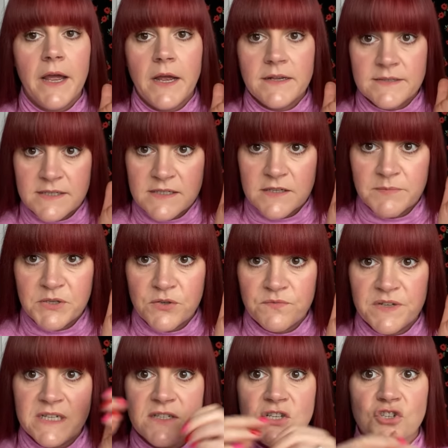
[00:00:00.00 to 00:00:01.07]
Since I've been doing
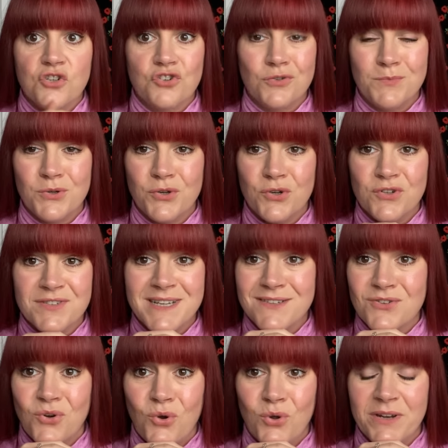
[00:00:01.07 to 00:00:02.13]
research on double gauze,
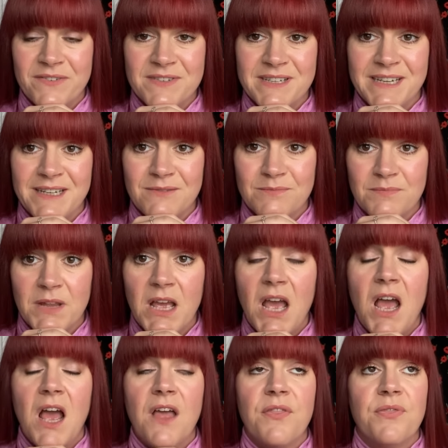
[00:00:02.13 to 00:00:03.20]
that's all I've seen.
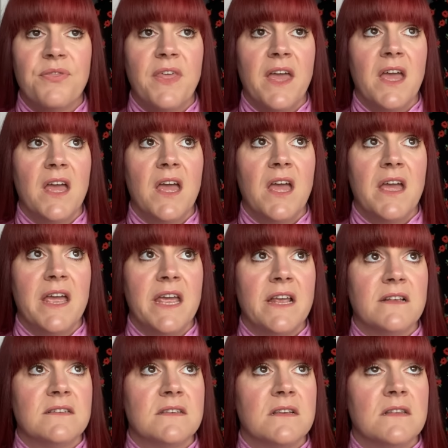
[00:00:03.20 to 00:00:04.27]
There
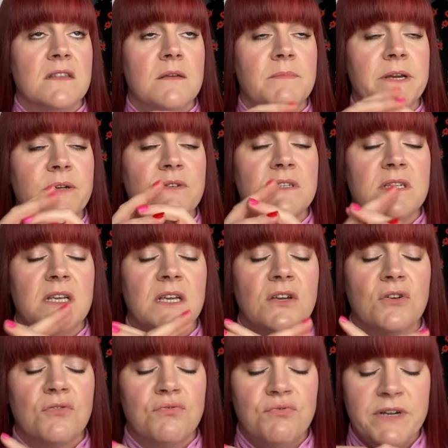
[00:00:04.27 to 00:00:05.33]
is the most
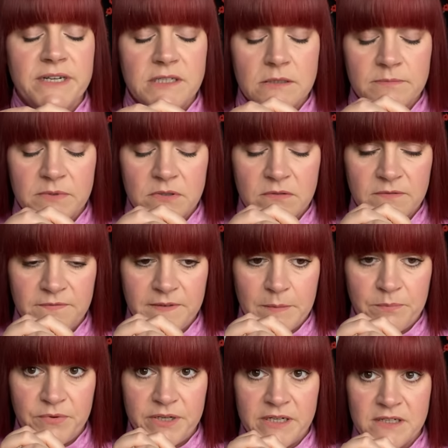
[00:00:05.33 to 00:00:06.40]
incredible
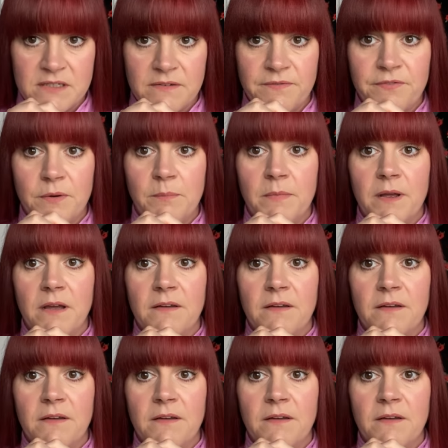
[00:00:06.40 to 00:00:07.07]
fabrics from